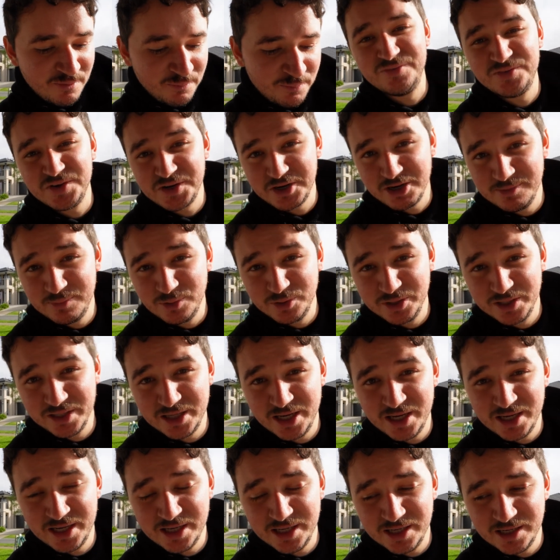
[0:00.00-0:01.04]

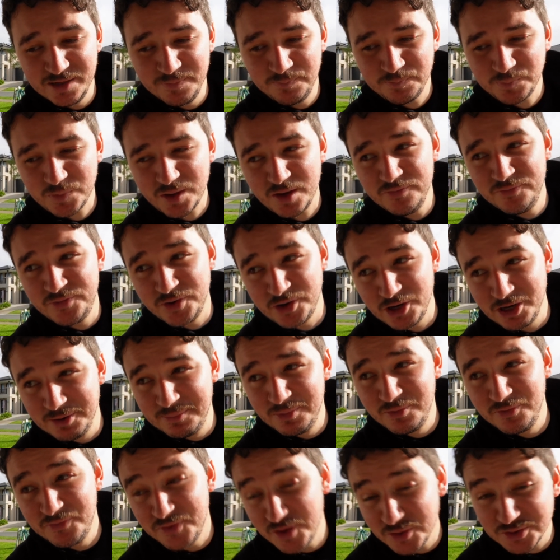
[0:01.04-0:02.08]

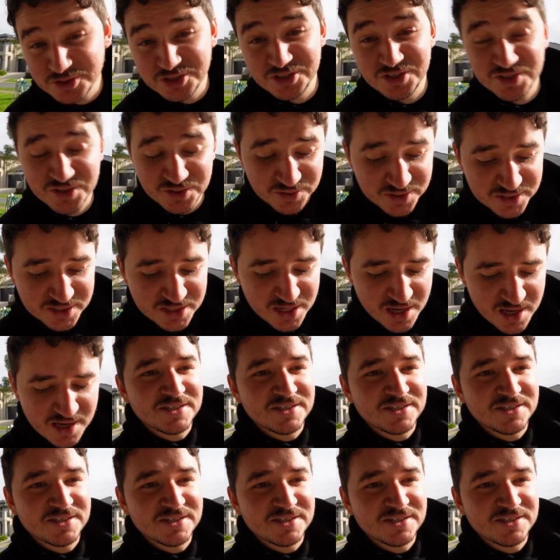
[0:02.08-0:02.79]
variable voltage source.